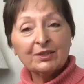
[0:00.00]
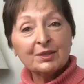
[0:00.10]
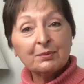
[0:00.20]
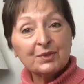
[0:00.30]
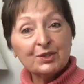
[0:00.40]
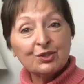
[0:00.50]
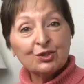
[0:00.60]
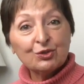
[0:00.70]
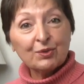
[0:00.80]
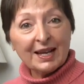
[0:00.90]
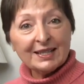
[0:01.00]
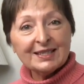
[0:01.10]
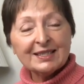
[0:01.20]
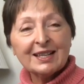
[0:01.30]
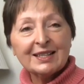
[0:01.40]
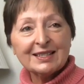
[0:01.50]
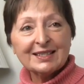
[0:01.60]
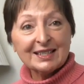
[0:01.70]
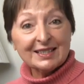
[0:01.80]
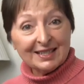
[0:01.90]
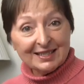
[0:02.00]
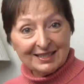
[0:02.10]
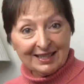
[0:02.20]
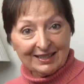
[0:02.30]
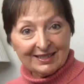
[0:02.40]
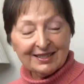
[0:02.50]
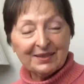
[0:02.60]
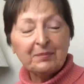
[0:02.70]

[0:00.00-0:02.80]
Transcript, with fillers: some stress statistics.